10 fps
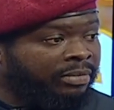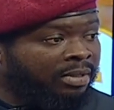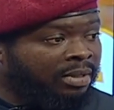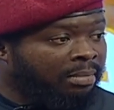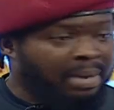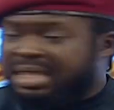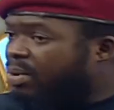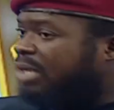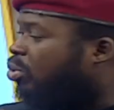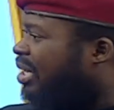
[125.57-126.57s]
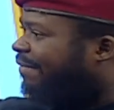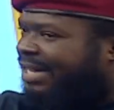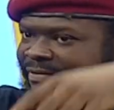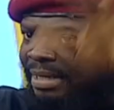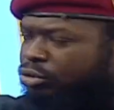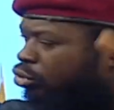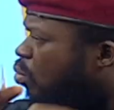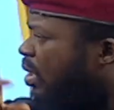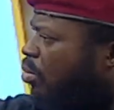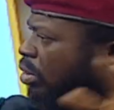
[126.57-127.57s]
But otherwise, we would have left them to do what
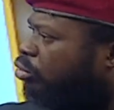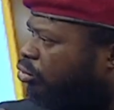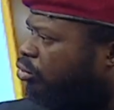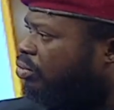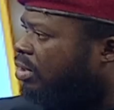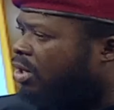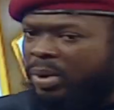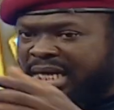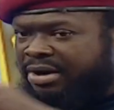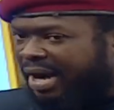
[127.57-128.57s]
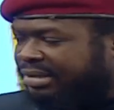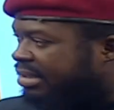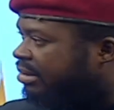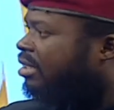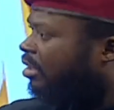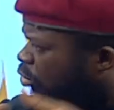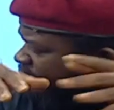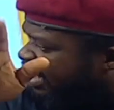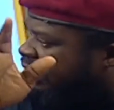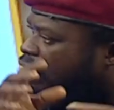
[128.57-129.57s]
they want to do. When it crashes, they'll
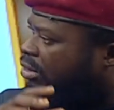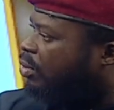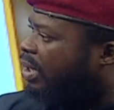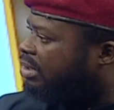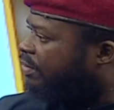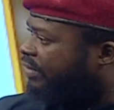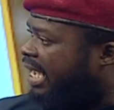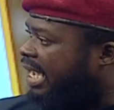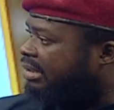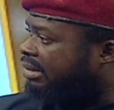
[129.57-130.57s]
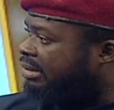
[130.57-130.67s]
face the consequences of their actions.